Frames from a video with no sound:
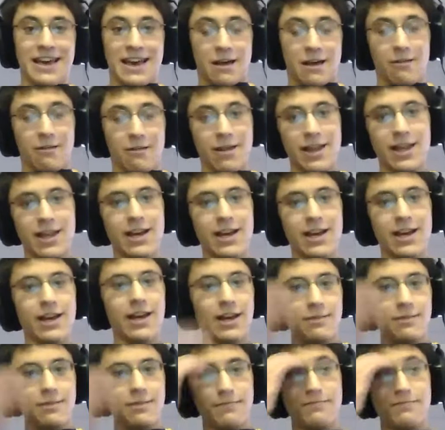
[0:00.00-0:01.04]

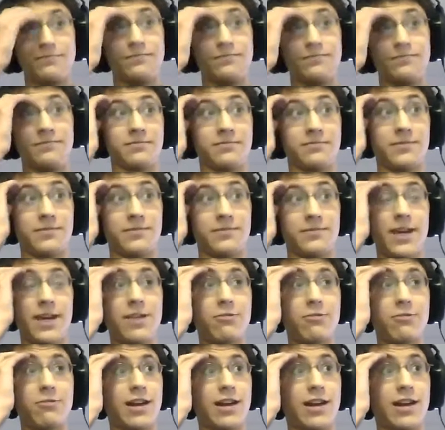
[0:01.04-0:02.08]
Well, I
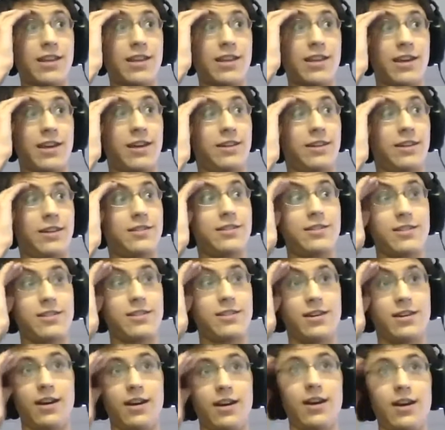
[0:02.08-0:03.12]
do a lot of things.
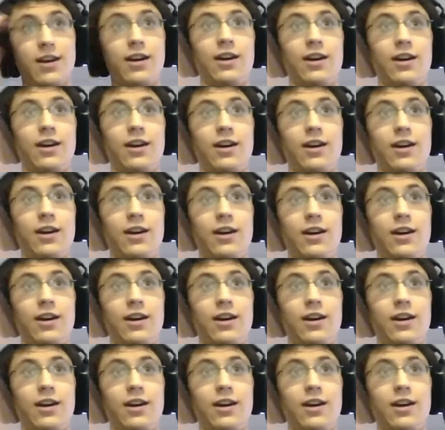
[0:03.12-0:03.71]
I